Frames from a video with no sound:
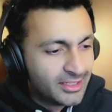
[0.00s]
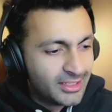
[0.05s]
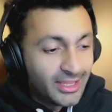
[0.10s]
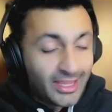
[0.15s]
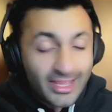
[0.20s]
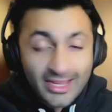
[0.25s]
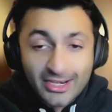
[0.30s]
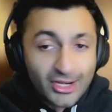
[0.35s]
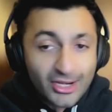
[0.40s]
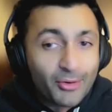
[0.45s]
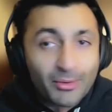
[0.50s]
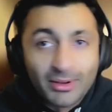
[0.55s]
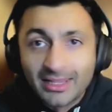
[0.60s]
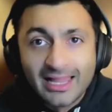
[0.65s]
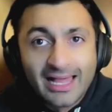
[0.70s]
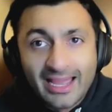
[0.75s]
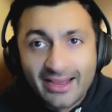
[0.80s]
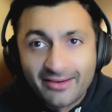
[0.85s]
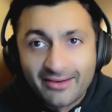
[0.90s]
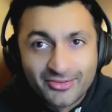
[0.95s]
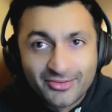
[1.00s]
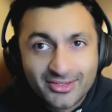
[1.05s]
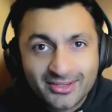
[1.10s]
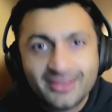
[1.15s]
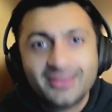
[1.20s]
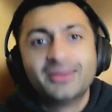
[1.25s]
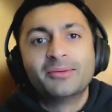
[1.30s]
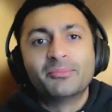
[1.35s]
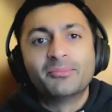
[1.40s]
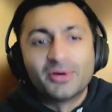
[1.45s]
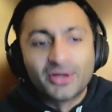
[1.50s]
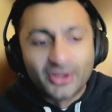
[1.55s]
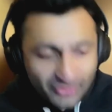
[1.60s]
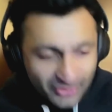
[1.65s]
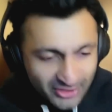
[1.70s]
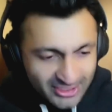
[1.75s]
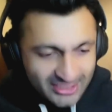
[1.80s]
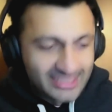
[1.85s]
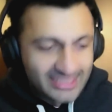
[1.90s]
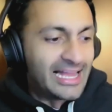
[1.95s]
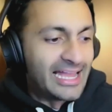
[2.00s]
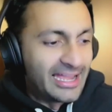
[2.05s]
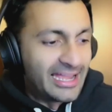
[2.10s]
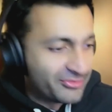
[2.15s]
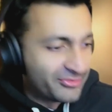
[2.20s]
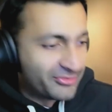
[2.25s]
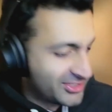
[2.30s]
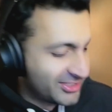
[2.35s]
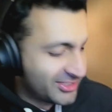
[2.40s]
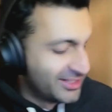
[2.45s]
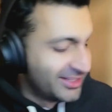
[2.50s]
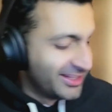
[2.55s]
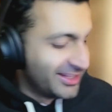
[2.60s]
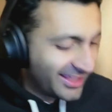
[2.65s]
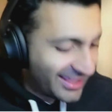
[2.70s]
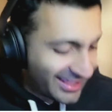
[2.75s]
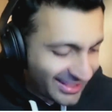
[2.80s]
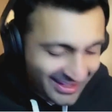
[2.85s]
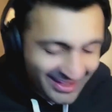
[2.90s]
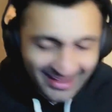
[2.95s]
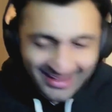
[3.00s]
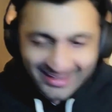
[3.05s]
And no one laughed but yeah. Chris laughed, and